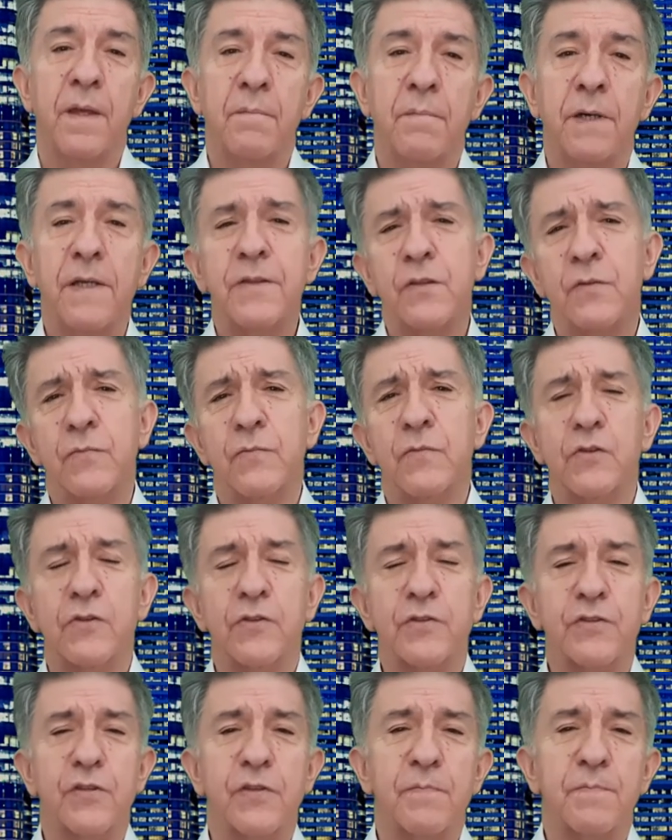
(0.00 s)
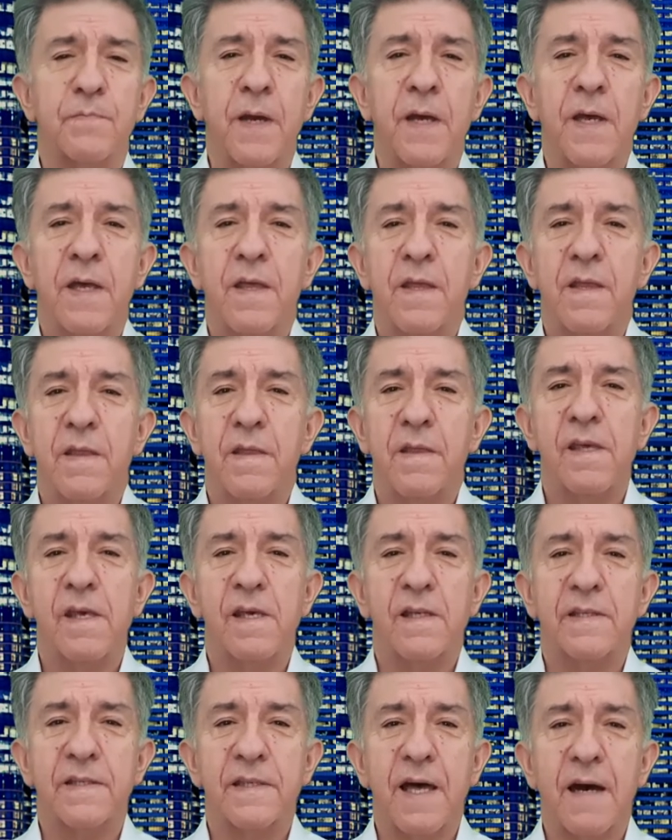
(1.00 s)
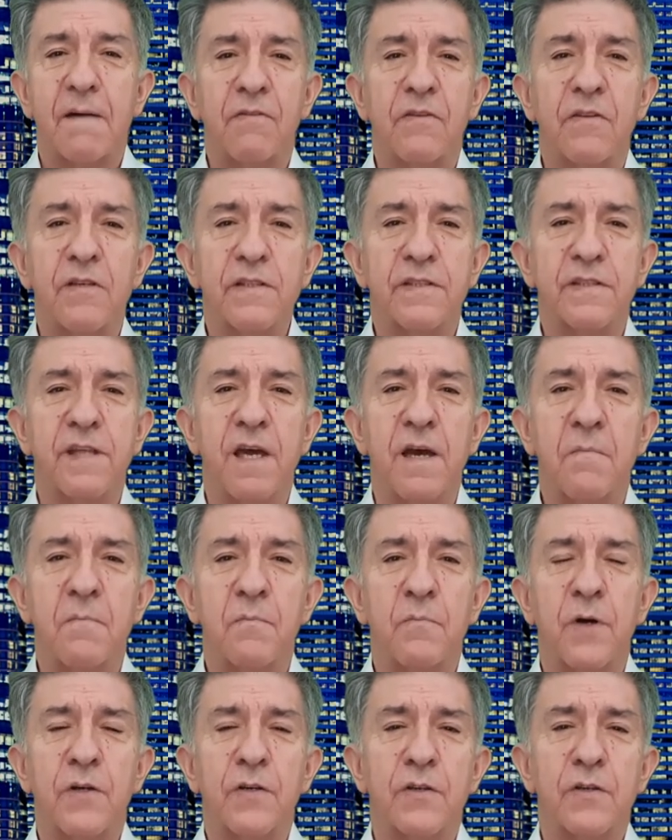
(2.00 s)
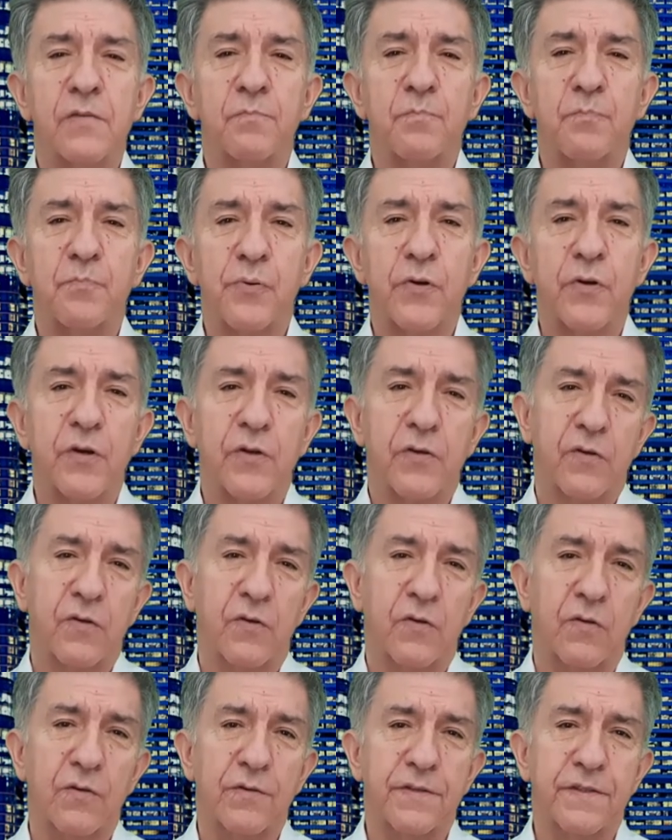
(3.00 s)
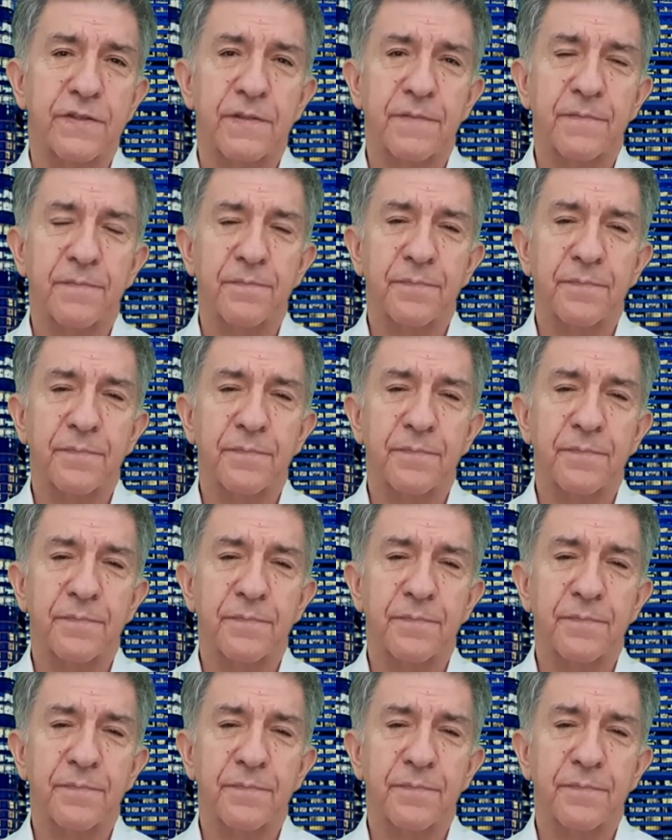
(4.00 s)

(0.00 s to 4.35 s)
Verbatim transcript: but to worship the established modern protocols